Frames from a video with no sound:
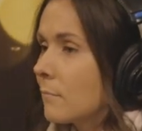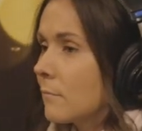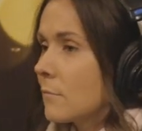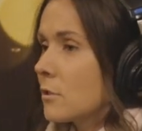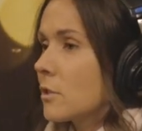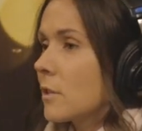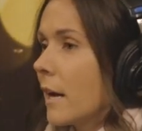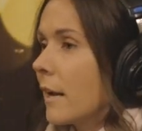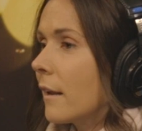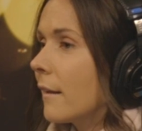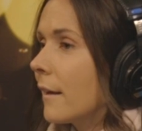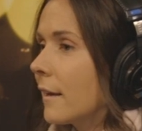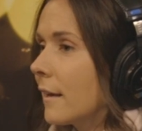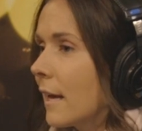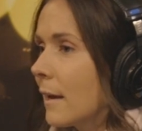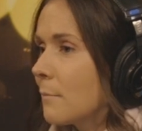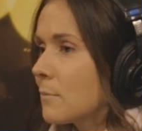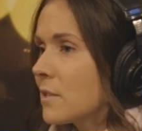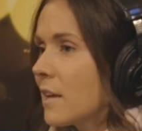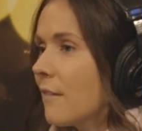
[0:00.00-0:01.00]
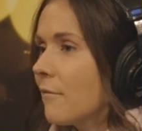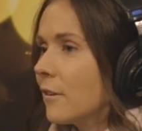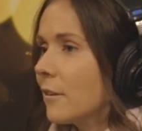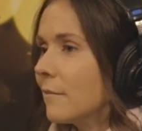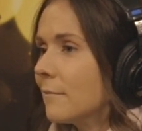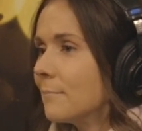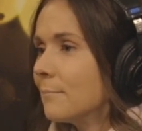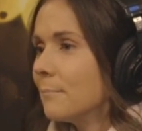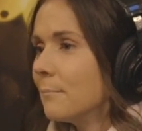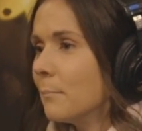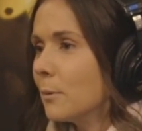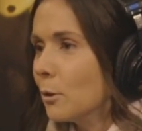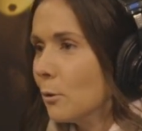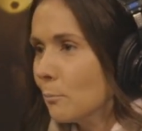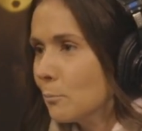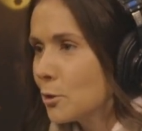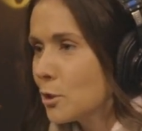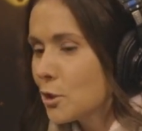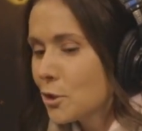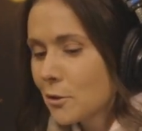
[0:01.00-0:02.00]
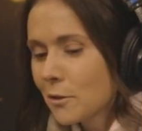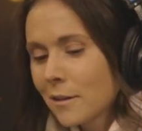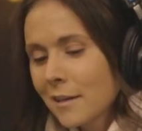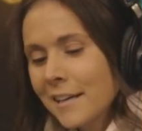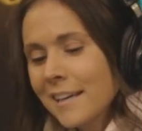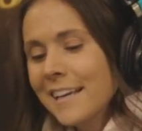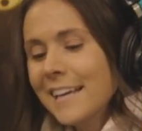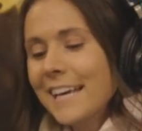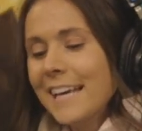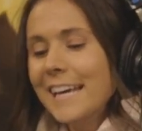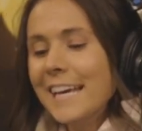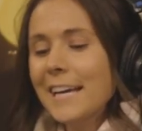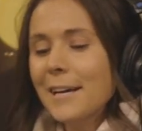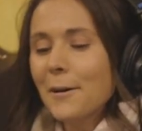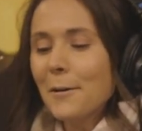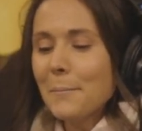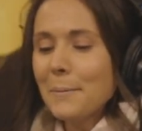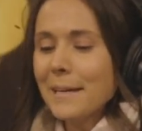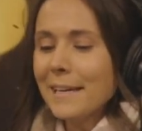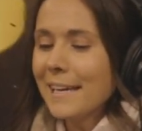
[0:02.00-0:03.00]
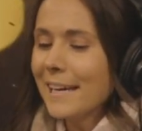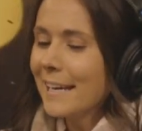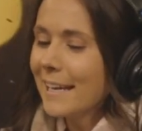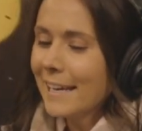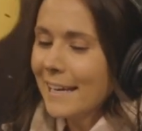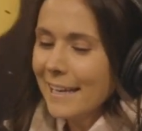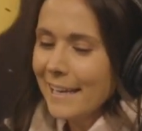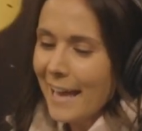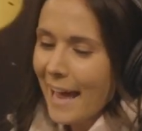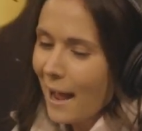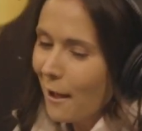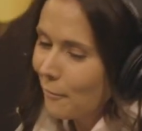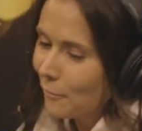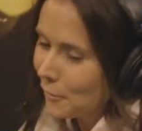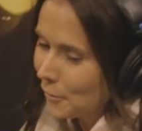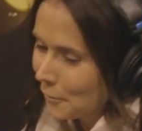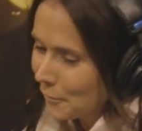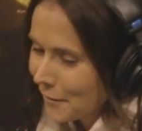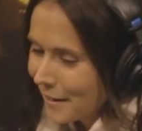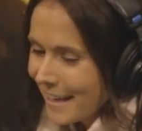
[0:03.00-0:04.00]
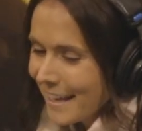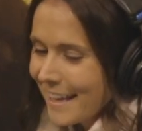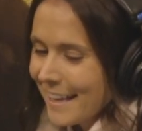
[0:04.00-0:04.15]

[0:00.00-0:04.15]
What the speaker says: It's kind of like Game 7. Ba-dum-tsh. He'll be getting it now, though.